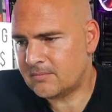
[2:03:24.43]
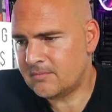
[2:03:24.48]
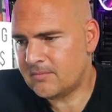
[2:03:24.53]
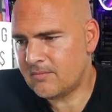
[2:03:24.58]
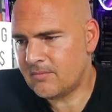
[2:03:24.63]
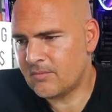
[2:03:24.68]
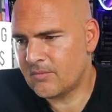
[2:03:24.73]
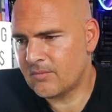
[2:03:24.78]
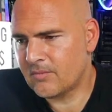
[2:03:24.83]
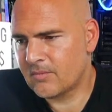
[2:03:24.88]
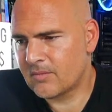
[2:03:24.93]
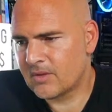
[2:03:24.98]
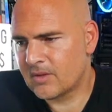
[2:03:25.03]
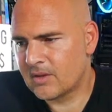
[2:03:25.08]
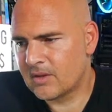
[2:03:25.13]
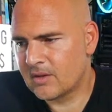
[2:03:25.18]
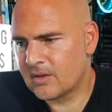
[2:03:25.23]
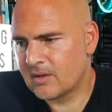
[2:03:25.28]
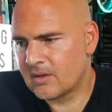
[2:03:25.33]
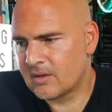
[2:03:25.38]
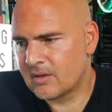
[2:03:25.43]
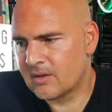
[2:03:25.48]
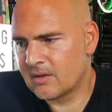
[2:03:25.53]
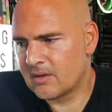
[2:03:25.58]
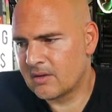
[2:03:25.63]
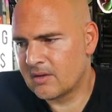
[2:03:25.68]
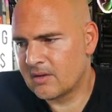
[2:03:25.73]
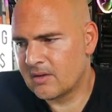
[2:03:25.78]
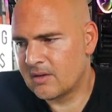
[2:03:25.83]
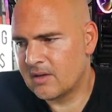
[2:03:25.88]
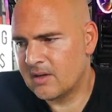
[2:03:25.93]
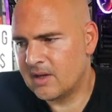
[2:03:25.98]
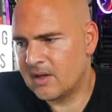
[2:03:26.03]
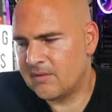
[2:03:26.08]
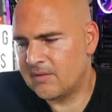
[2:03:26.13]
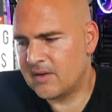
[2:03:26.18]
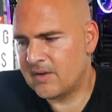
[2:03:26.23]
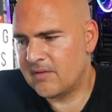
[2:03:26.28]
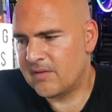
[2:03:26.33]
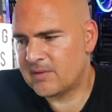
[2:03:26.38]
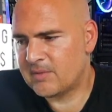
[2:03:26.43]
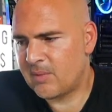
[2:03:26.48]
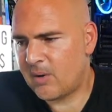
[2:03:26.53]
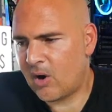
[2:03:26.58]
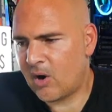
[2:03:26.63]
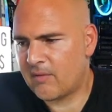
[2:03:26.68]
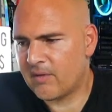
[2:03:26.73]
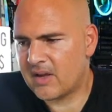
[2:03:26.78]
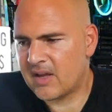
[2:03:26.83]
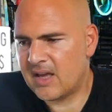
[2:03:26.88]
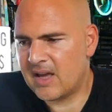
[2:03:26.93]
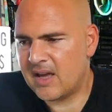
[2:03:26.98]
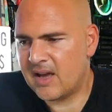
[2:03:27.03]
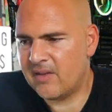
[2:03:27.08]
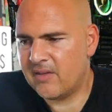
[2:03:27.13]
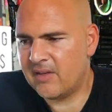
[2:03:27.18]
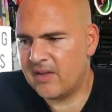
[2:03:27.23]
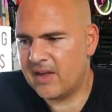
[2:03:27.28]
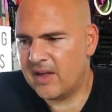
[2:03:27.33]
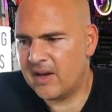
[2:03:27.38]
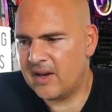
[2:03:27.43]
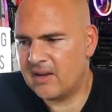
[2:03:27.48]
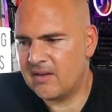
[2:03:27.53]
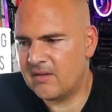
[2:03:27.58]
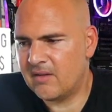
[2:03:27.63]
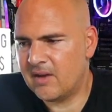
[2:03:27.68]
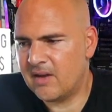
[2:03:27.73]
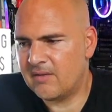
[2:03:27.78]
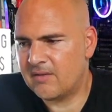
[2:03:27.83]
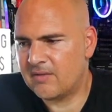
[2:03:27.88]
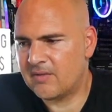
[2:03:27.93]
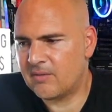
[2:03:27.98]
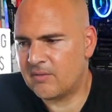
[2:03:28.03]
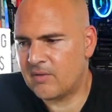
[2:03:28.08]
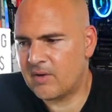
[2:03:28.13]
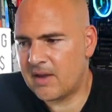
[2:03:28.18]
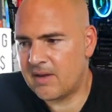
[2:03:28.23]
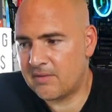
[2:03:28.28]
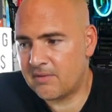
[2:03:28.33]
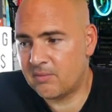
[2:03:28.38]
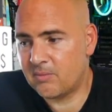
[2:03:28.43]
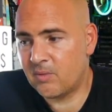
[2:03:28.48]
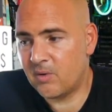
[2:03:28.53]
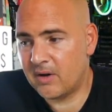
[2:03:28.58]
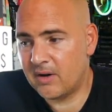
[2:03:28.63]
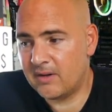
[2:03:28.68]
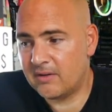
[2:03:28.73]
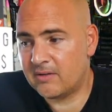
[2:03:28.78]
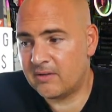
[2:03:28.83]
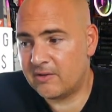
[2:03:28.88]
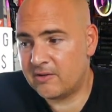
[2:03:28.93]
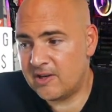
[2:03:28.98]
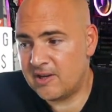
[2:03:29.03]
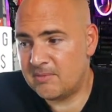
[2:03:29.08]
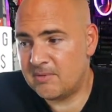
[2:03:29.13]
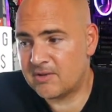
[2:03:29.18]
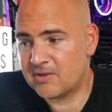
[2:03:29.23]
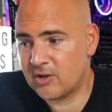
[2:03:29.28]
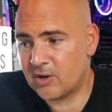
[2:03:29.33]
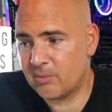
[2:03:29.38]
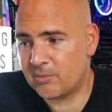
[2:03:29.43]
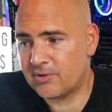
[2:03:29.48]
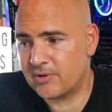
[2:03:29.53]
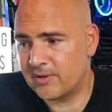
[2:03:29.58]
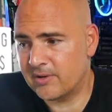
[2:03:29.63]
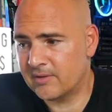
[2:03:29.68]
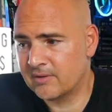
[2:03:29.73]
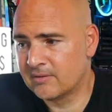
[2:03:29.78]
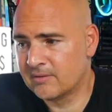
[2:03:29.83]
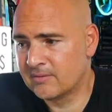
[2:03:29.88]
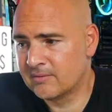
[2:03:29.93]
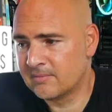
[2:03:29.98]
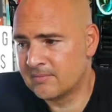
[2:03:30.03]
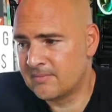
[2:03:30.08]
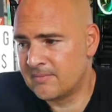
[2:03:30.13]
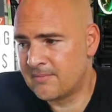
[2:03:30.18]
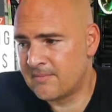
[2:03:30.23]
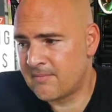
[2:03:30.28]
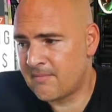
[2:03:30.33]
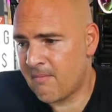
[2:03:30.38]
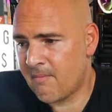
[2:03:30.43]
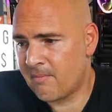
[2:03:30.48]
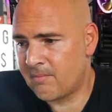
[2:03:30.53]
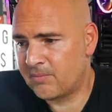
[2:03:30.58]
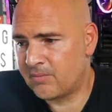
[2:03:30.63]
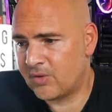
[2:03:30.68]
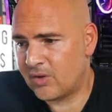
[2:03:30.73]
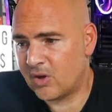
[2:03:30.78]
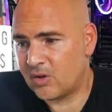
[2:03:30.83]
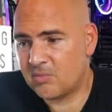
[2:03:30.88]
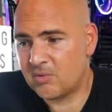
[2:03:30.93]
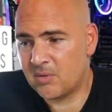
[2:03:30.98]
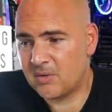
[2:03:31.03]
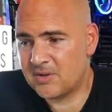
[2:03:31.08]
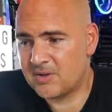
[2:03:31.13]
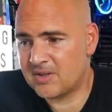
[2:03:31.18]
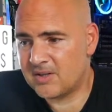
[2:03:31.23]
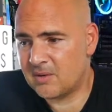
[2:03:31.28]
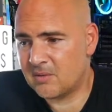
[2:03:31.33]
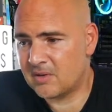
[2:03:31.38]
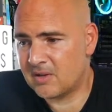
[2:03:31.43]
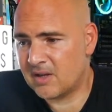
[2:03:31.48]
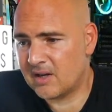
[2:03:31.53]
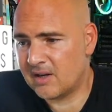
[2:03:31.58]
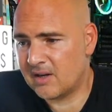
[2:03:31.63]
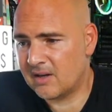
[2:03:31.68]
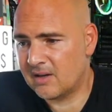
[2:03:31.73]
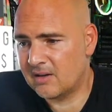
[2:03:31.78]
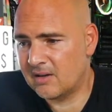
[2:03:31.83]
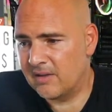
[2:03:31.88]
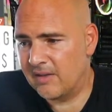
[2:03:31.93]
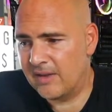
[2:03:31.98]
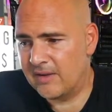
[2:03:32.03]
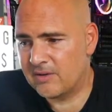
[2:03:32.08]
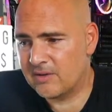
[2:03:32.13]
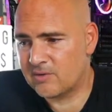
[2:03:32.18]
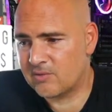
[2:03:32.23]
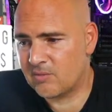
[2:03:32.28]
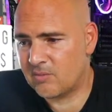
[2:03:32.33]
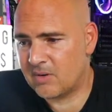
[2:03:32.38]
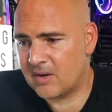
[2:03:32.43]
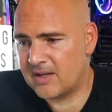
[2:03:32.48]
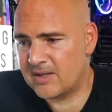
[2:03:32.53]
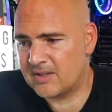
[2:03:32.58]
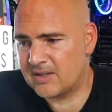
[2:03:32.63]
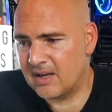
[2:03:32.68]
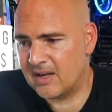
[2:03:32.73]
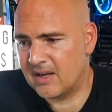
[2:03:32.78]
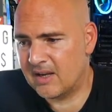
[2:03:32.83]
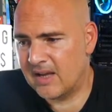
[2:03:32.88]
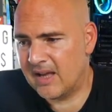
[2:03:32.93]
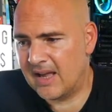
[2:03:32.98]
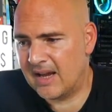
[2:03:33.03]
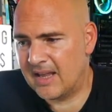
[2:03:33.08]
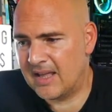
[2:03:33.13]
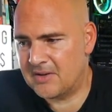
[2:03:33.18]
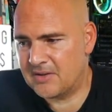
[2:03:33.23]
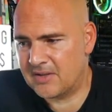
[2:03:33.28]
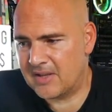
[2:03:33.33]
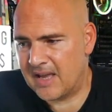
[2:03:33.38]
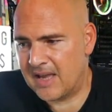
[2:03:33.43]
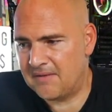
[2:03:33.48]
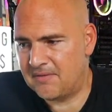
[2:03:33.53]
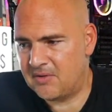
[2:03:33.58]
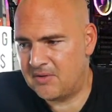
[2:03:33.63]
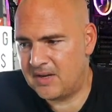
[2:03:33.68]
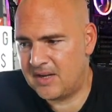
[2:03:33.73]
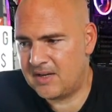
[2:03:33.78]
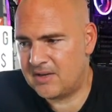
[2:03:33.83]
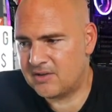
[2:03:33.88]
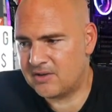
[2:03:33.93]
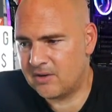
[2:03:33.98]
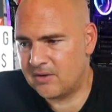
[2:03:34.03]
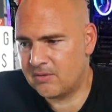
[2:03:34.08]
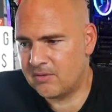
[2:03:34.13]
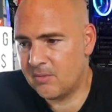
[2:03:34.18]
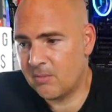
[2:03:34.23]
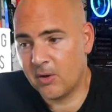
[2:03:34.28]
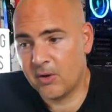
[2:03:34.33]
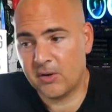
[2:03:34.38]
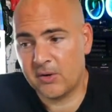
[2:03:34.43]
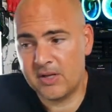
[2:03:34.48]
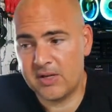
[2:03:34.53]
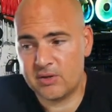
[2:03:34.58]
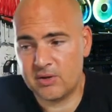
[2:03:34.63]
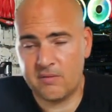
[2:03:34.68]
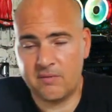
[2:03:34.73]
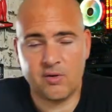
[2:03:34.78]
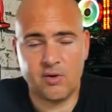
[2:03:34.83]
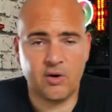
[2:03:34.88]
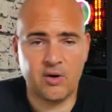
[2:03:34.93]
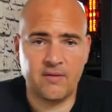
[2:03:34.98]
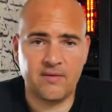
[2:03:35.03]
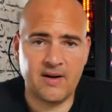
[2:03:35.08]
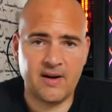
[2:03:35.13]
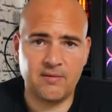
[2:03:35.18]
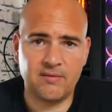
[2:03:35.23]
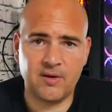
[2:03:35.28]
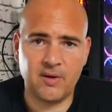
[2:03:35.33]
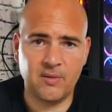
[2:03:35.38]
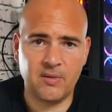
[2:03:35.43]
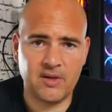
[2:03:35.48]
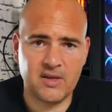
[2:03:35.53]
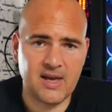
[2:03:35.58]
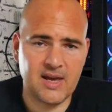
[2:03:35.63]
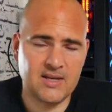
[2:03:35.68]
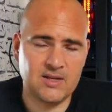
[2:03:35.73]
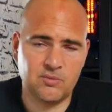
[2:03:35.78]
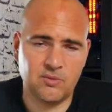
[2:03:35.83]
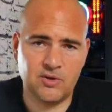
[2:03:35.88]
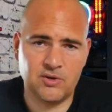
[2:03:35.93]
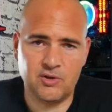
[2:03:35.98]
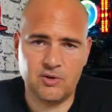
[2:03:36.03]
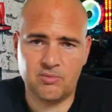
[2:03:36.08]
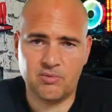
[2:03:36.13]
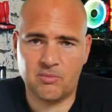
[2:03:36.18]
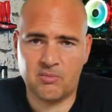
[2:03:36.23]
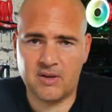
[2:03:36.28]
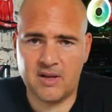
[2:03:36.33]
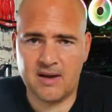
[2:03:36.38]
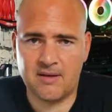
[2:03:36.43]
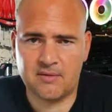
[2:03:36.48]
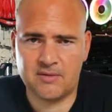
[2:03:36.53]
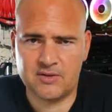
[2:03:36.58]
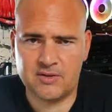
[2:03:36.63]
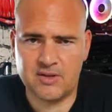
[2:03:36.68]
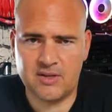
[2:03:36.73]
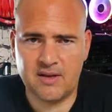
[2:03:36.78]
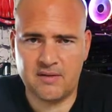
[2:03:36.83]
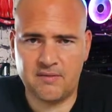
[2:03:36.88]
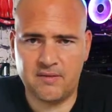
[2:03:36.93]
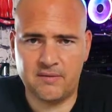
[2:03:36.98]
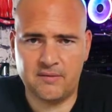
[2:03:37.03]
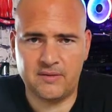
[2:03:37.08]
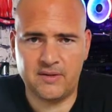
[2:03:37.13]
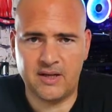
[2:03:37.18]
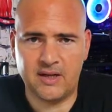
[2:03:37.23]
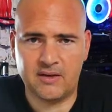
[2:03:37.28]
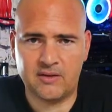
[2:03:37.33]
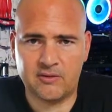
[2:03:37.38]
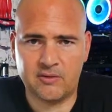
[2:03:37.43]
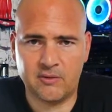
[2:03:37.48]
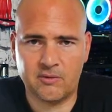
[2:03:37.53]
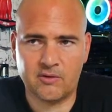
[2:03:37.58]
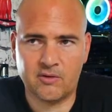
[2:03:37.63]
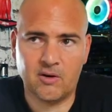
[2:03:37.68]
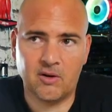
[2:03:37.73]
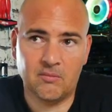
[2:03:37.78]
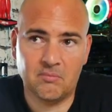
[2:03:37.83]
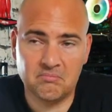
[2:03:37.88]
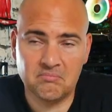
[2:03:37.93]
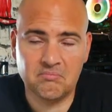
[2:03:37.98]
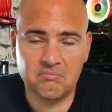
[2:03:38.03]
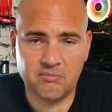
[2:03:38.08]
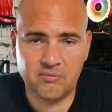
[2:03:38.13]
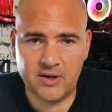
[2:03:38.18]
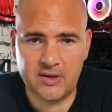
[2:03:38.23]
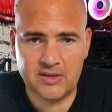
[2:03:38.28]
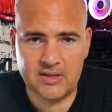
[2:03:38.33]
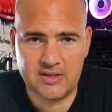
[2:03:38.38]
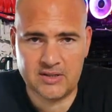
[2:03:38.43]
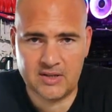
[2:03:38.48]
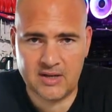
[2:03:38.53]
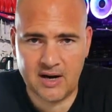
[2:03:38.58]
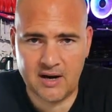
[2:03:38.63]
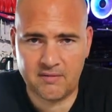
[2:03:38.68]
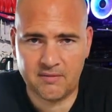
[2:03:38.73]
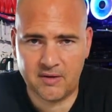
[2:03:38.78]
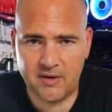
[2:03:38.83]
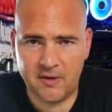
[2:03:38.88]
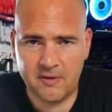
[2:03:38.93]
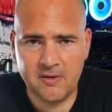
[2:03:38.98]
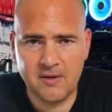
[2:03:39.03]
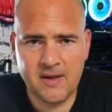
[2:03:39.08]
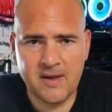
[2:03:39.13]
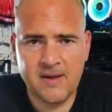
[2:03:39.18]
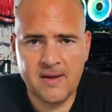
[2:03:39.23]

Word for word: That was all part of the kit, wasn't it? Yeah, if it's part of a kit, then if the Wraith one is the cheapest option, I'd probably stick with that and then just replace it at a later date if you need to. You might not need to. If you've got enough airflow in the case, which you probably have because it's the F15, so it's got pretty decent airflow,